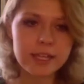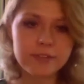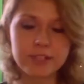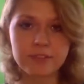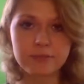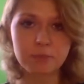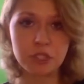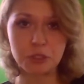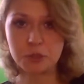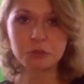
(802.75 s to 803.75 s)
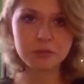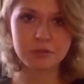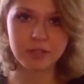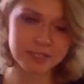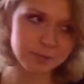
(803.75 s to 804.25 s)
even if my new
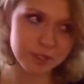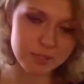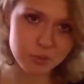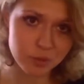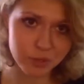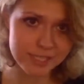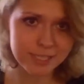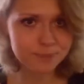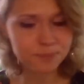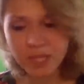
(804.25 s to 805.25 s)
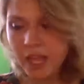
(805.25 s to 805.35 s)
experiments were crazy.